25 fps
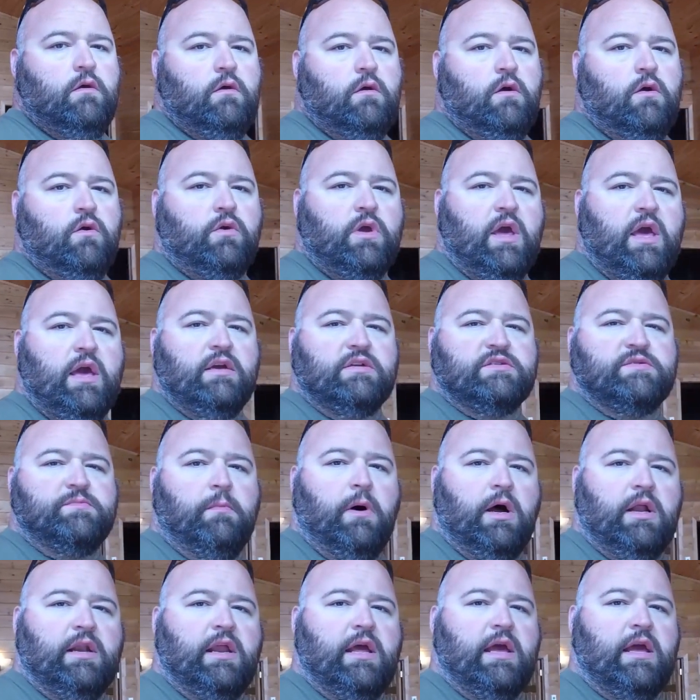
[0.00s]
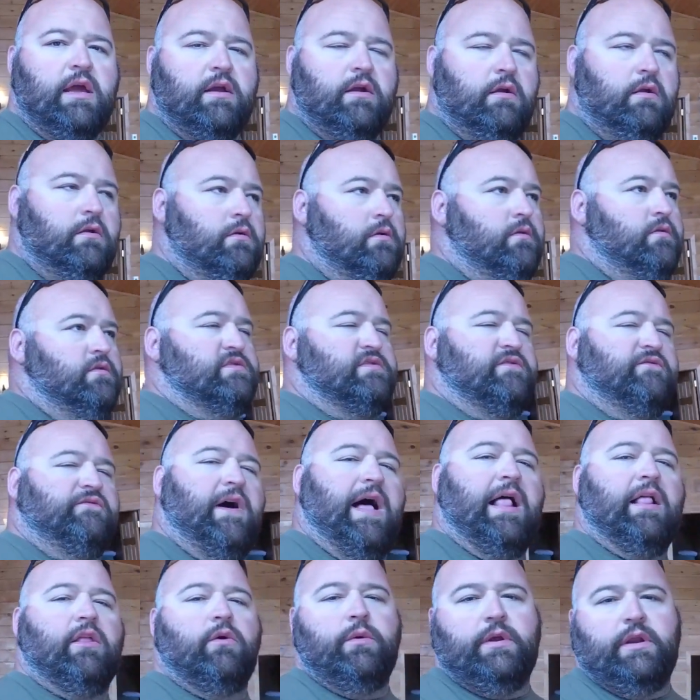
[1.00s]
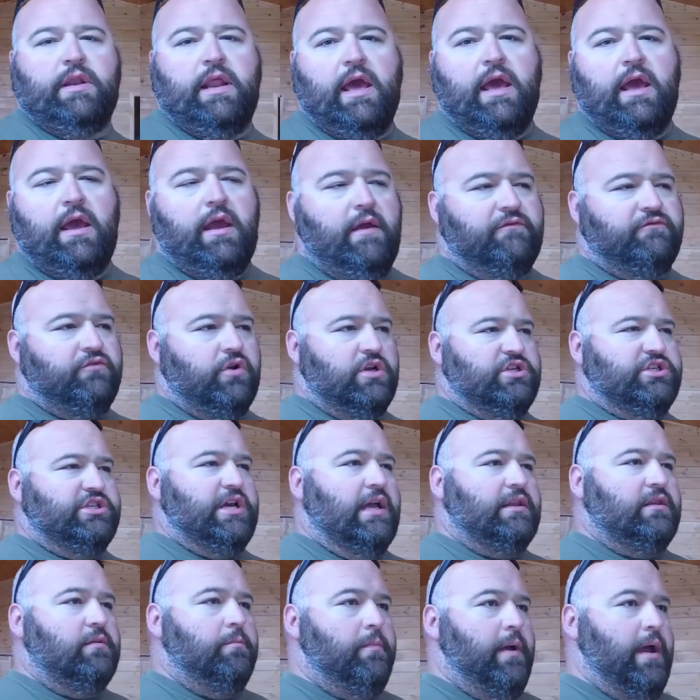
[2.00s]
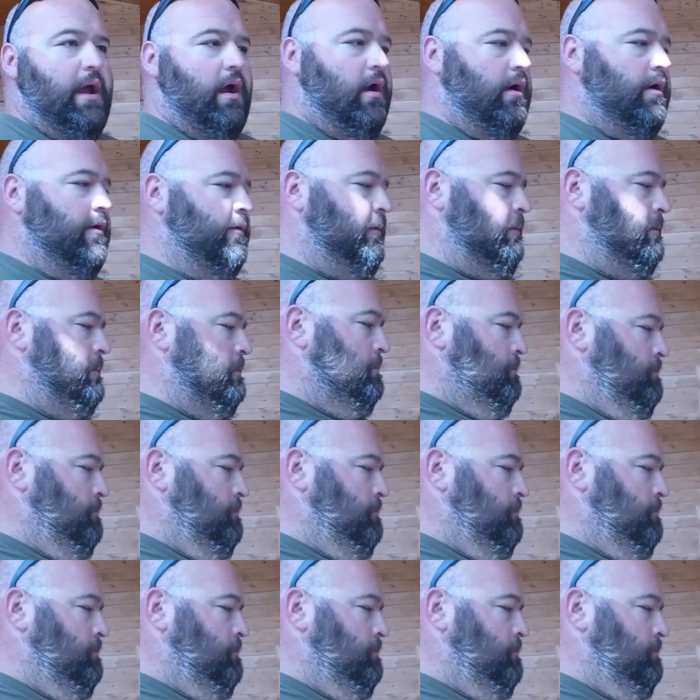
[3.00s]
Okay, it's Monday. It's the following day after I shot the bear.